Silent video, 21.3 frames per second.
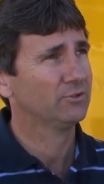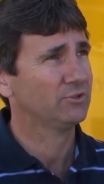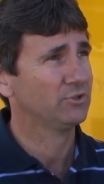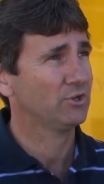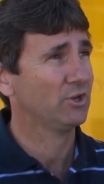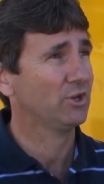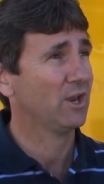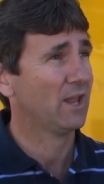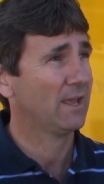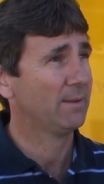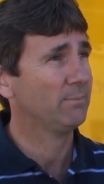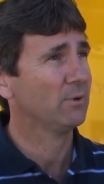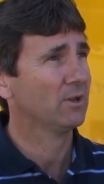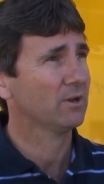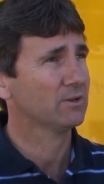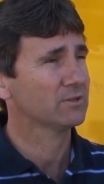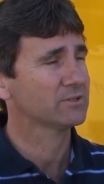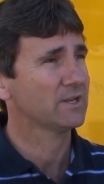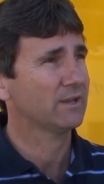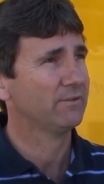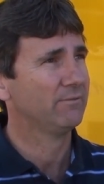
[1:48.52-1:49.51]
dirt late
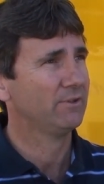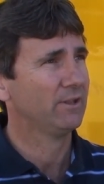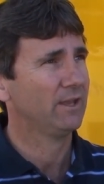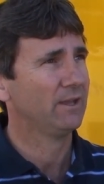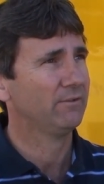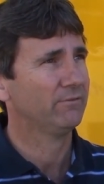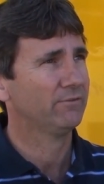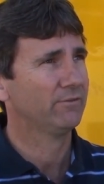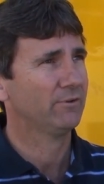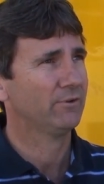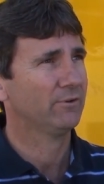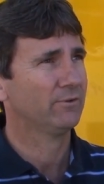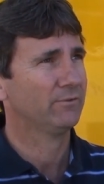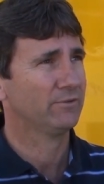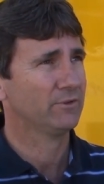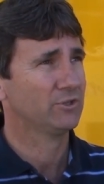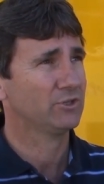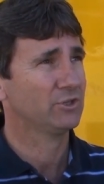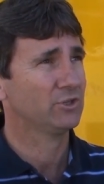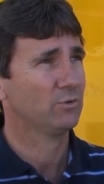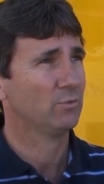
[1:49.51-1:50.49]
models over there for,
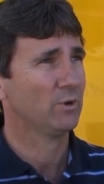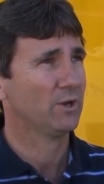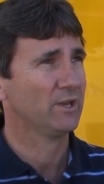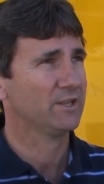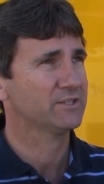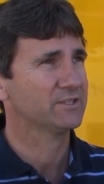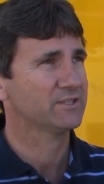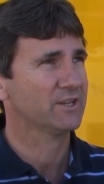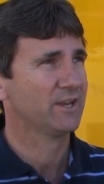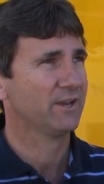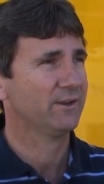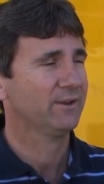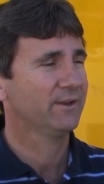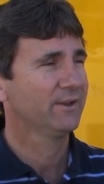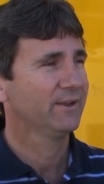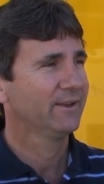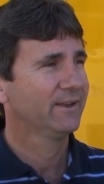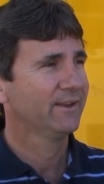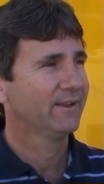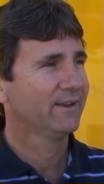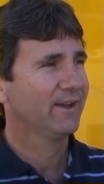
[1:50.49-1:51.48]
for two weeks. So
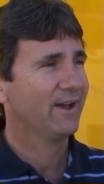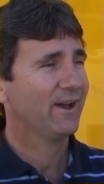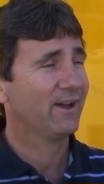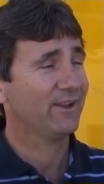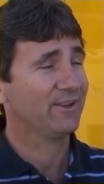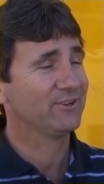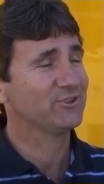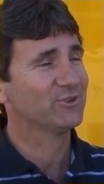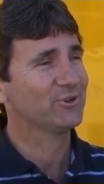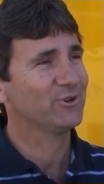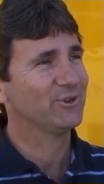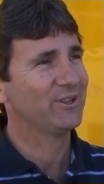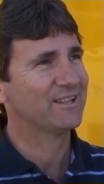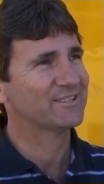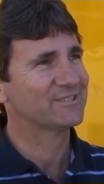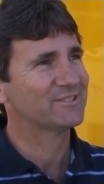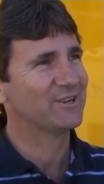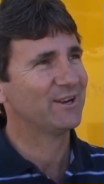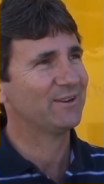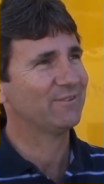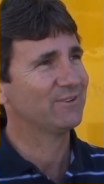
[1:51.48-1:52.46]
I enjoy that
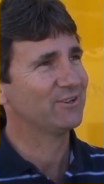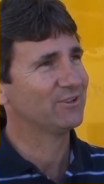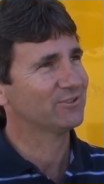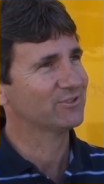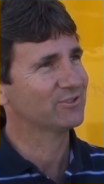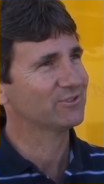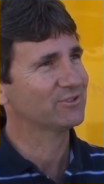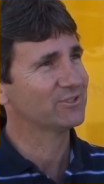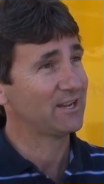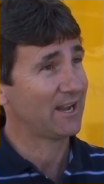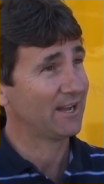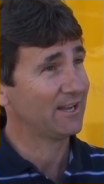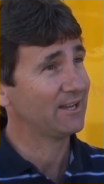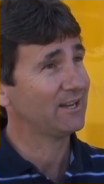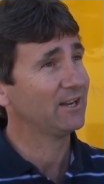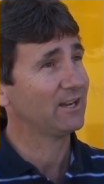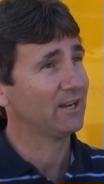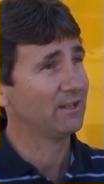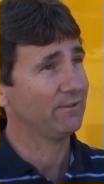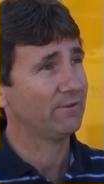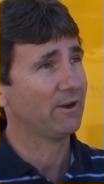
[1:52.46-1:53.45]
side of it. It's
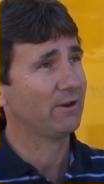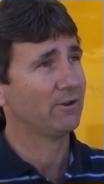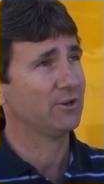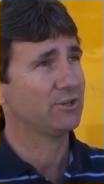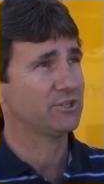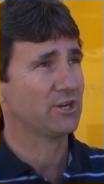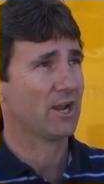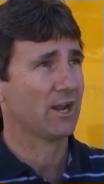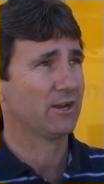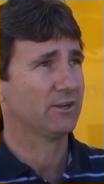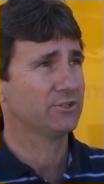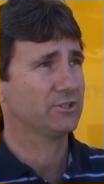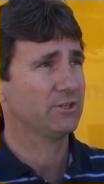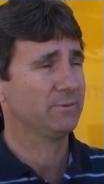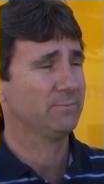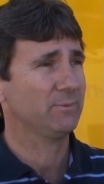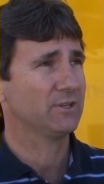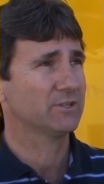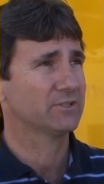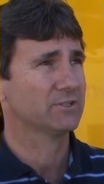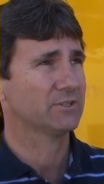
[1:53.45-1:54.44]
technically very
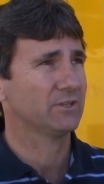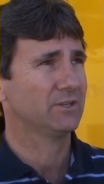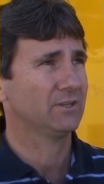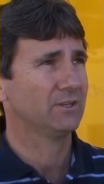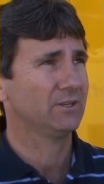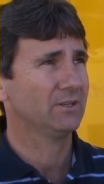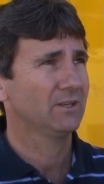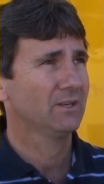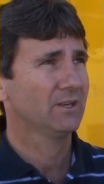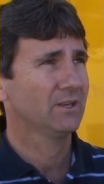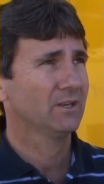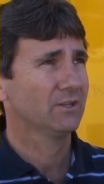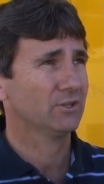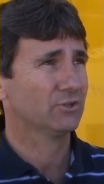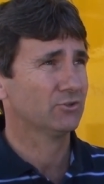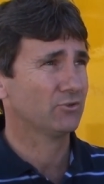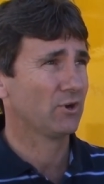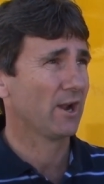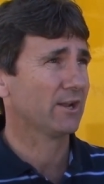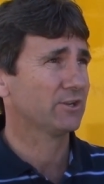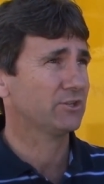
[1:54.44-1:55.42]
challenging because the, the
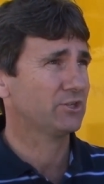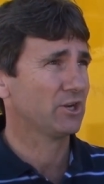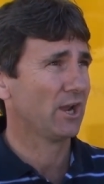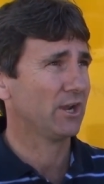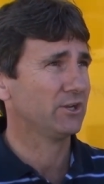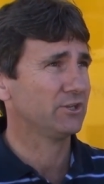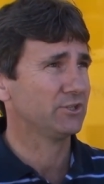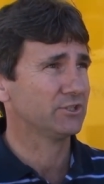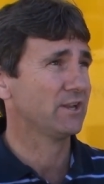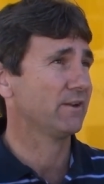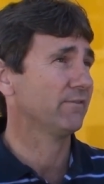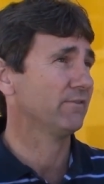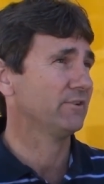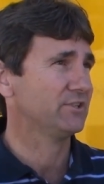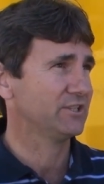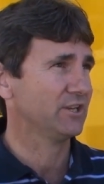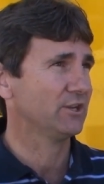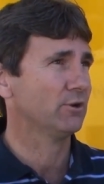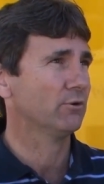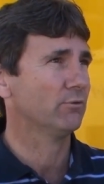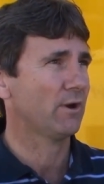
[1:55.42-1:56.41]
track changes every
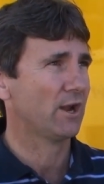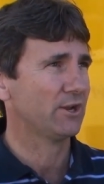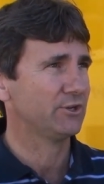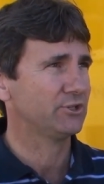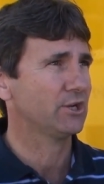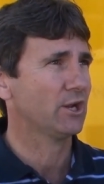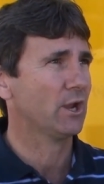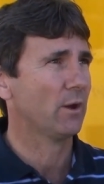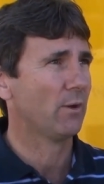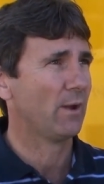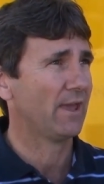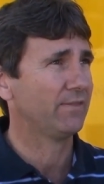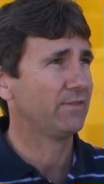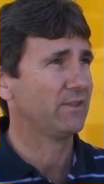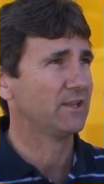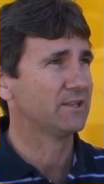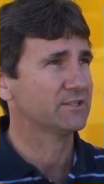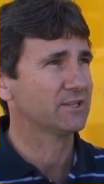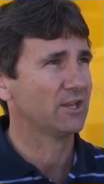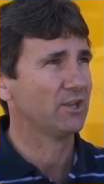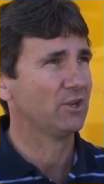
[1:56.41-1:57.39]
single race you go out
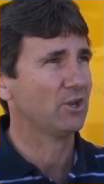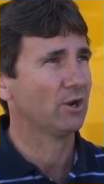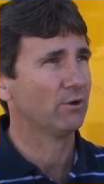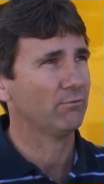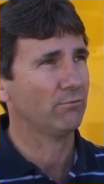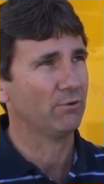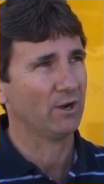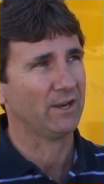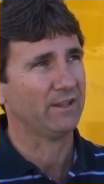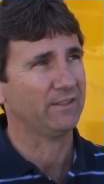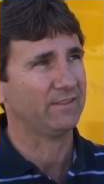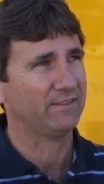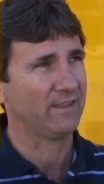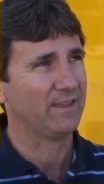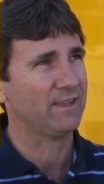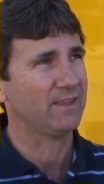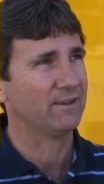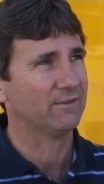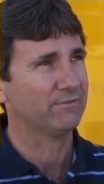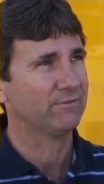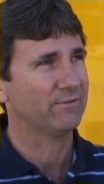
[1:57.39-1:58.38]
there, so you've got to really
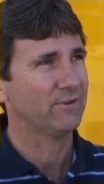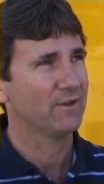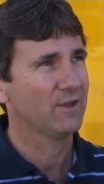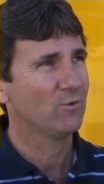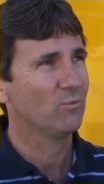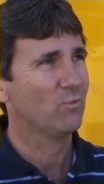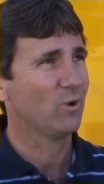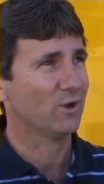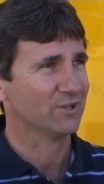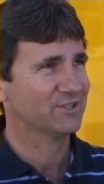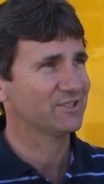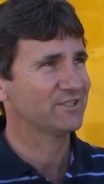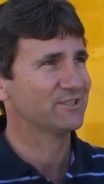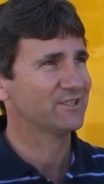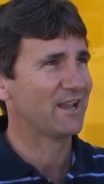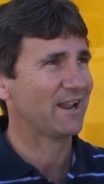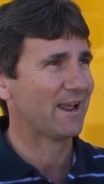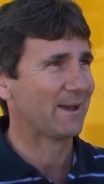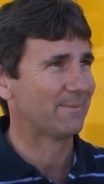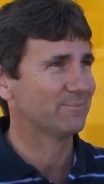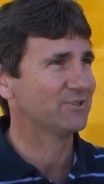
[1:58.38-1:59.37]
think of what
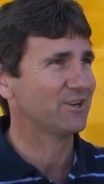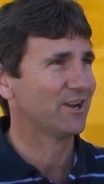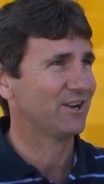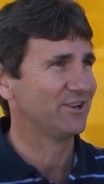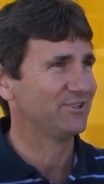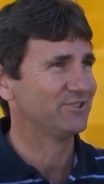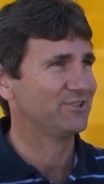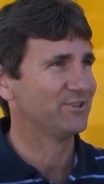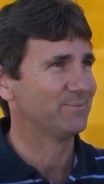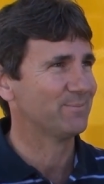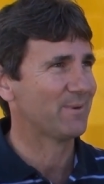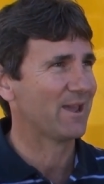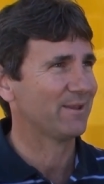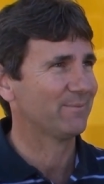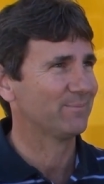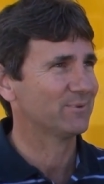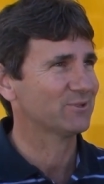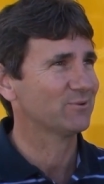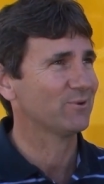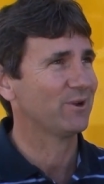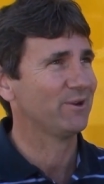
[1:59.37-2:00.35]
setup changes you
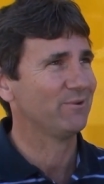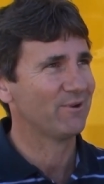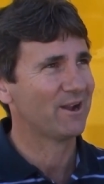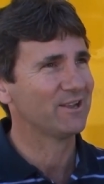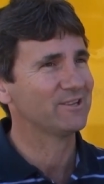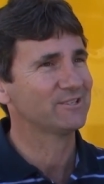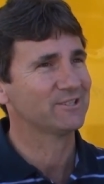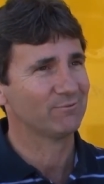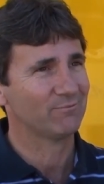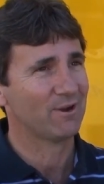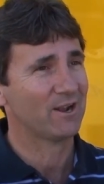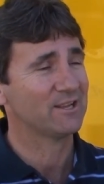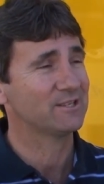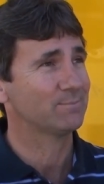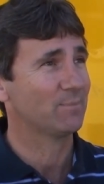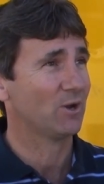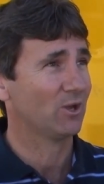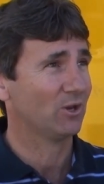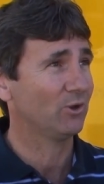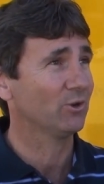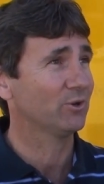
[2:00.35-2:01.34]
make between race to race
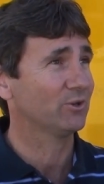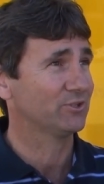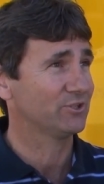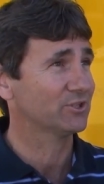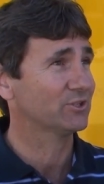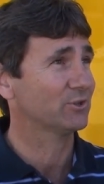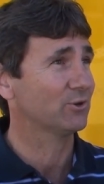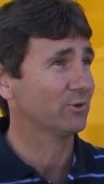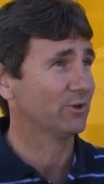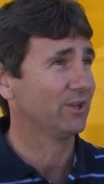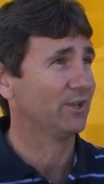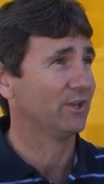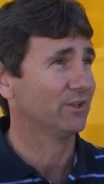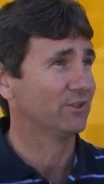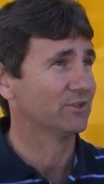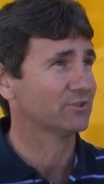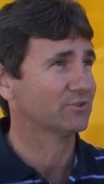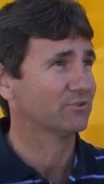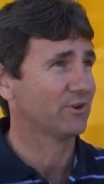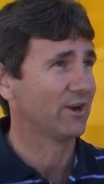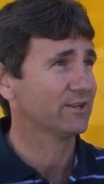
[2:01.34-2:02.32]
by look just looking at
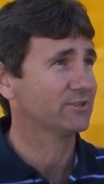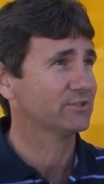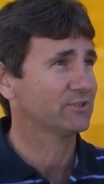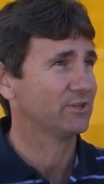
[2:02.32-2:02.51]
the track